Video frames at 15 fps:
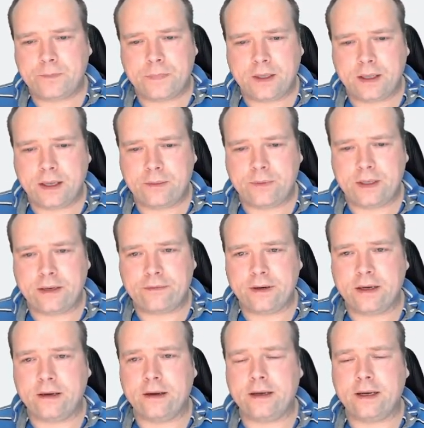that we
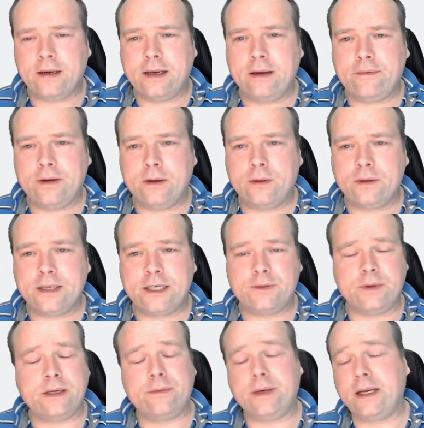definitely didn't have in old days.
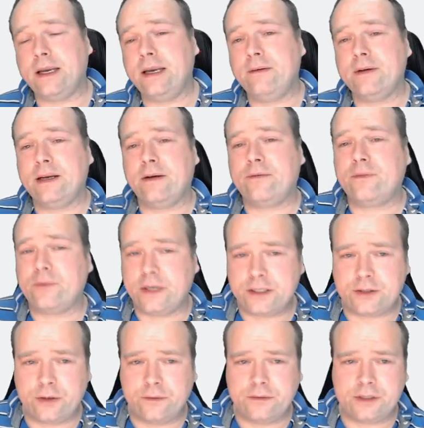We didn't even have
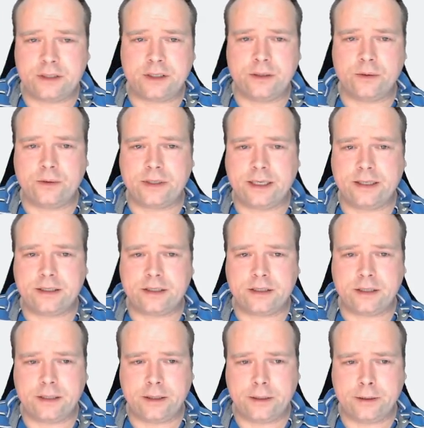REST services in old days.
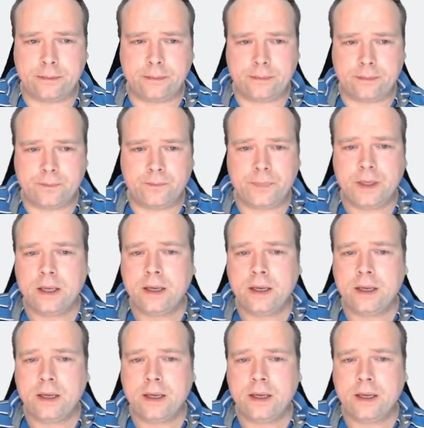It's